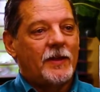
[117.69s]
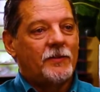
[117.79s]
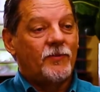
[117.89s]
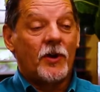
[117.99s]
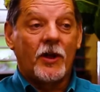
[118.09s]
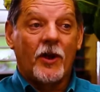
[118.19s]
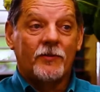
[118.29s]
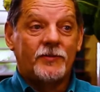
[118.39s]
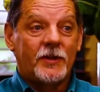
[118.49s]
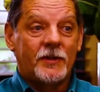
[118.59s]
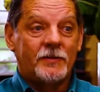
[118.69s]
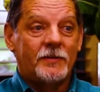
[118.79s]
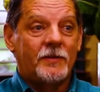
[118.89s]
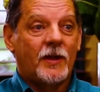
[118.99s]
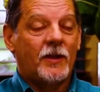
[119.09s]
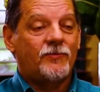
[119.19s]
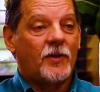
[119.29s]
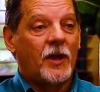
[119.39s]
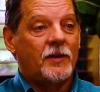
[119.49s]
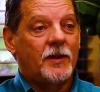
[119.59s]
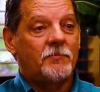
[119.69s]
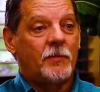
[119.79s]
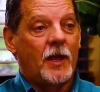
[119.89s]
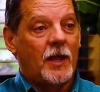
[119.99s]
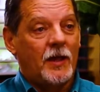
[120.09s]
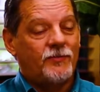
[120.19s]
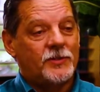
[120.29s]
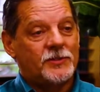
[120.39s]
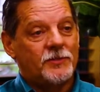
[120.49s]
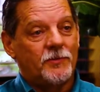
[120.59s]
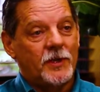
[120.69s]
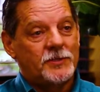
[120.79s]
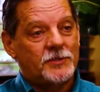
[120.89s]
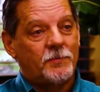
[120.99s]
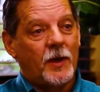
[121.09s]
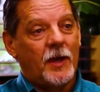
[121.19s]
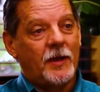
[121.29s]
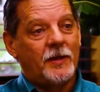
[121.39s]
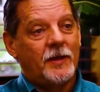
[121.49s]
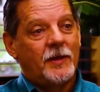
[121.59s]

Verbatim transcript: and very often I find that my life is enriched by